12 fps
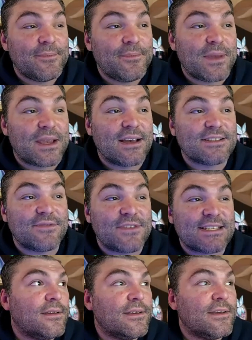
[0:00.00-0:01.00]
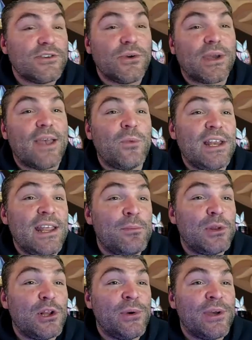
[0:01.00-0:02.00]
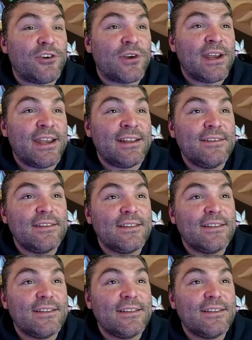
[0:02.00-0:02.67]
because of the stats. So again, we need blue and green.